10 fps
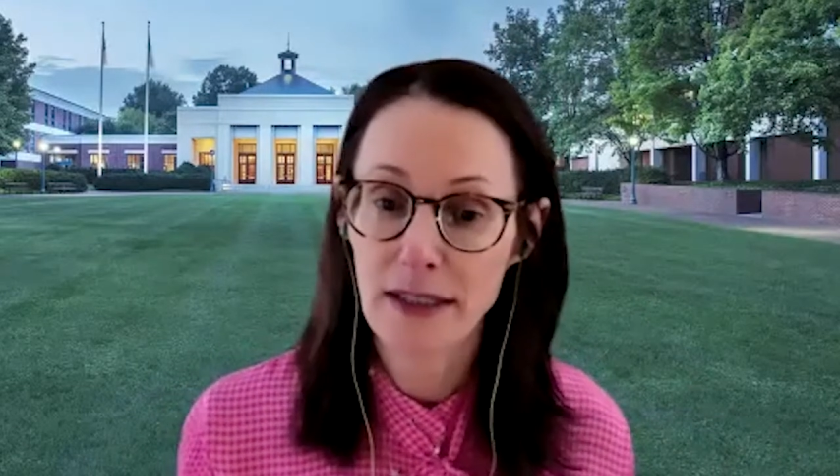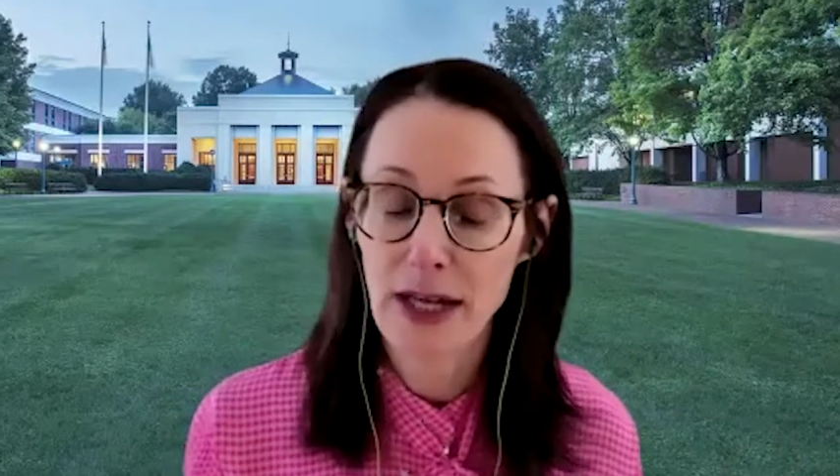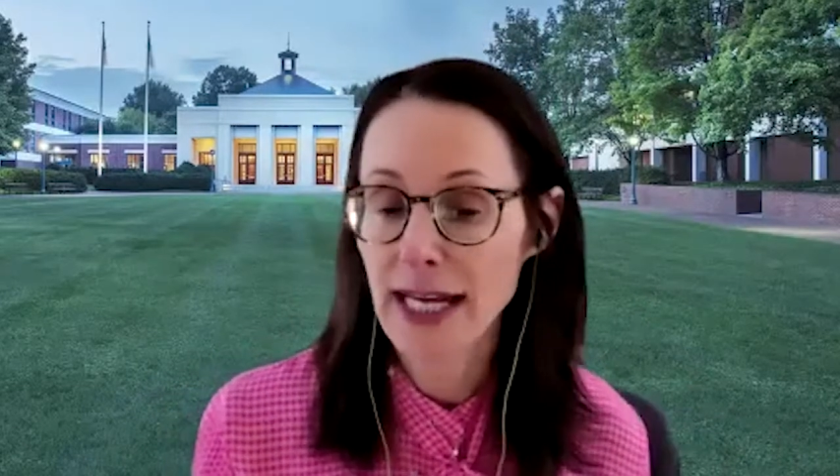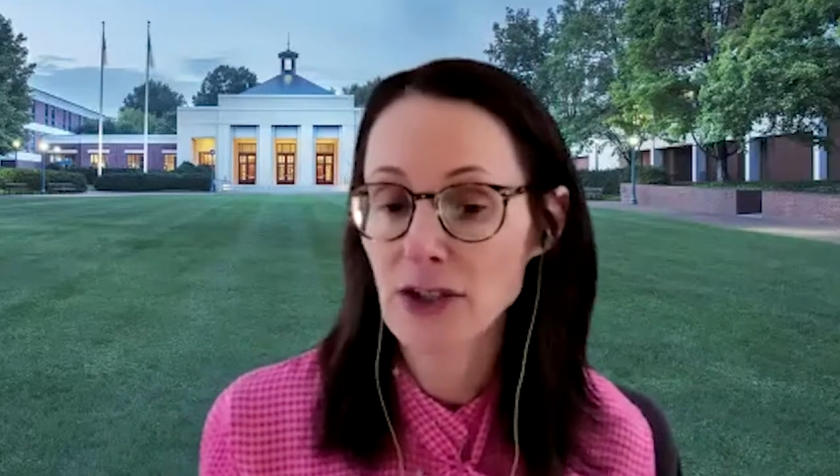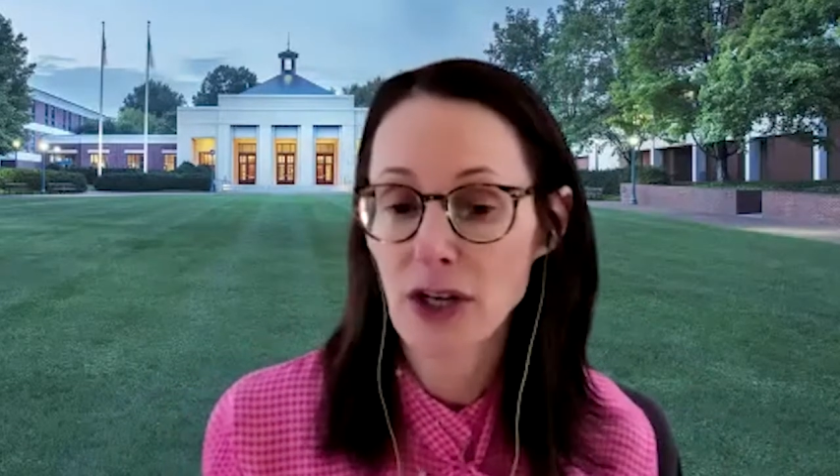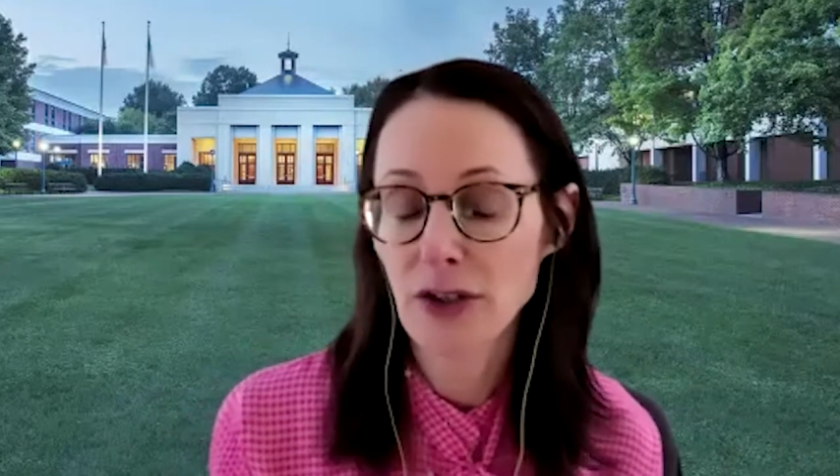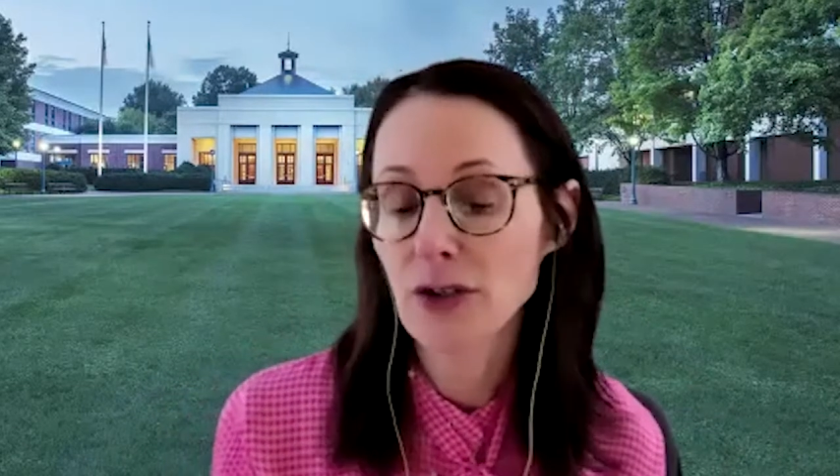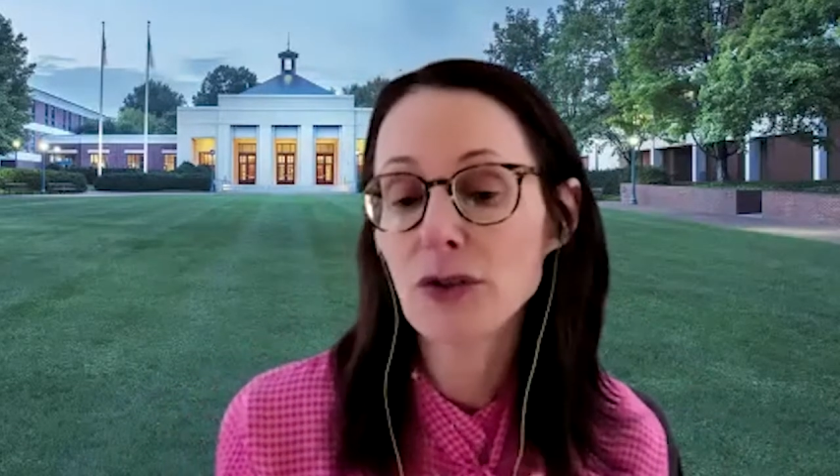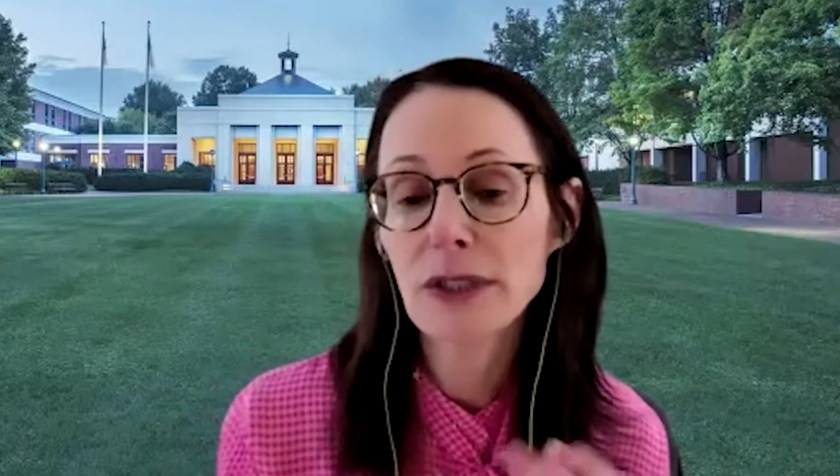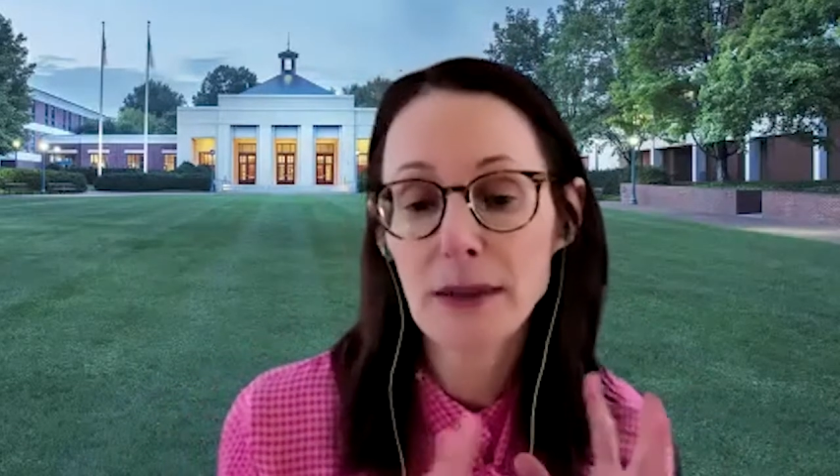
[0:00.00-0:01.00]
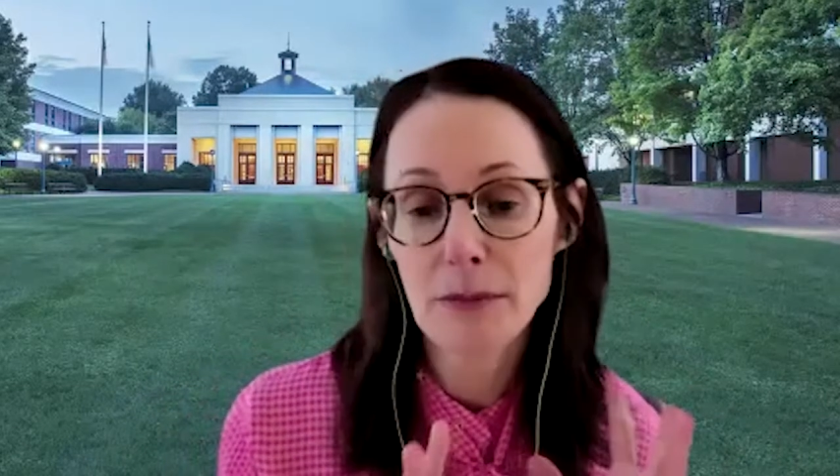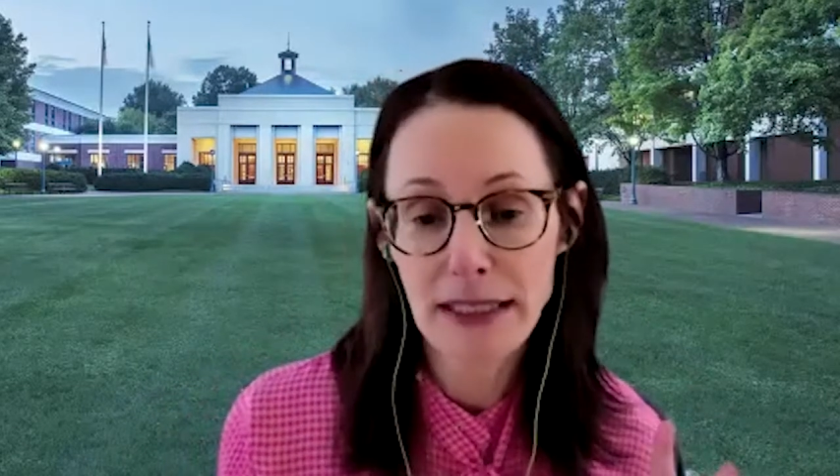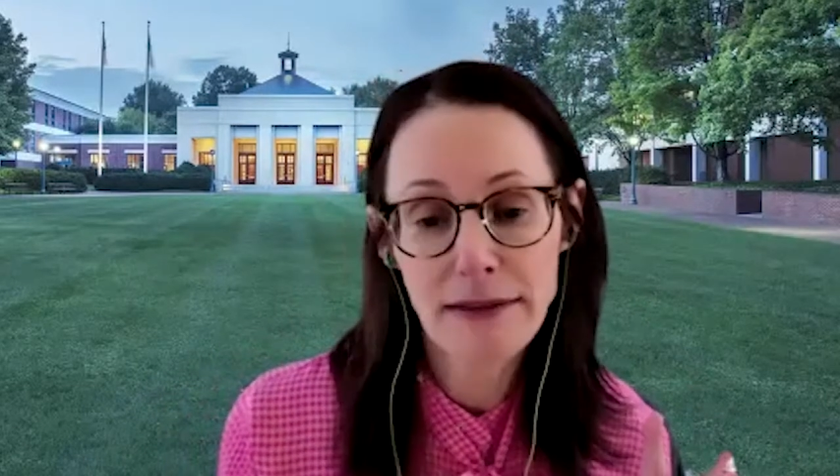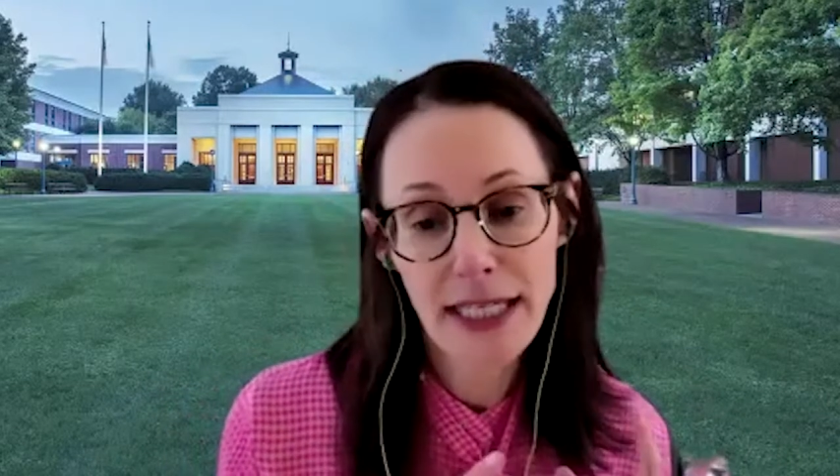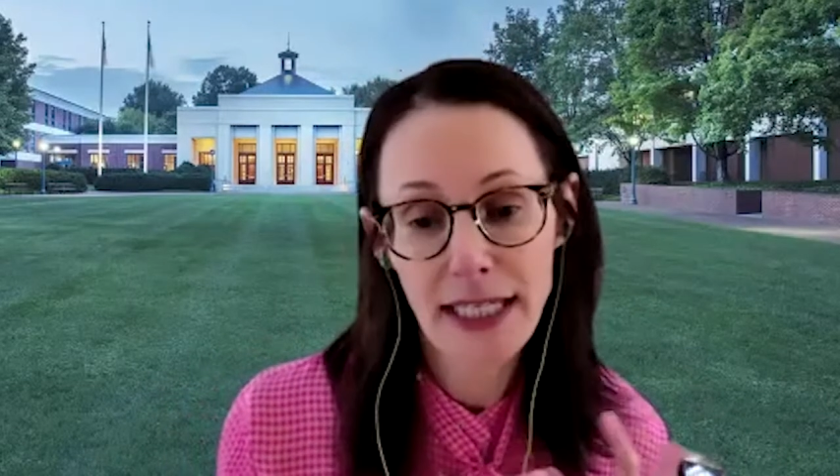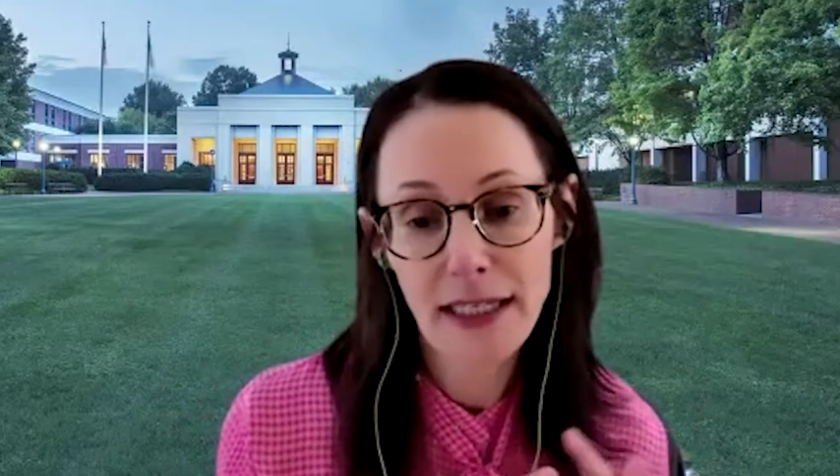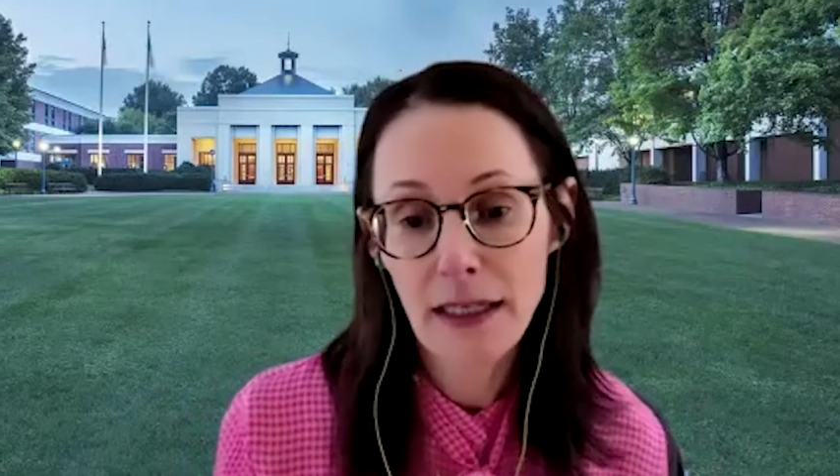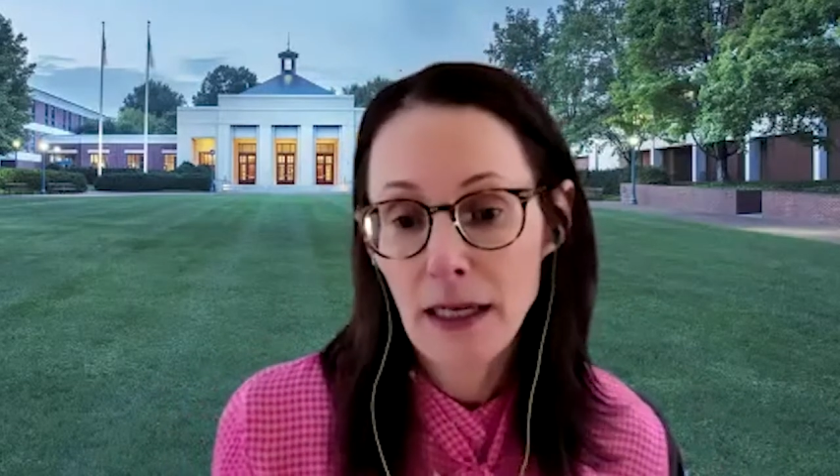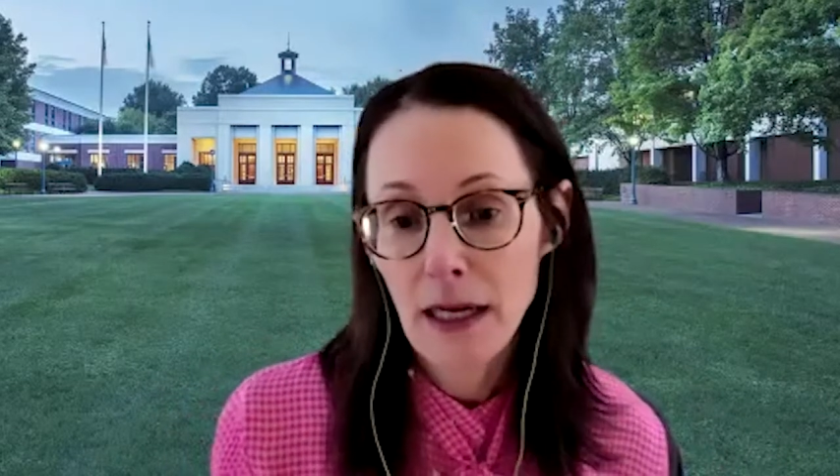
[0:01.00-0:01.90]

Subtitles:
had a newly minted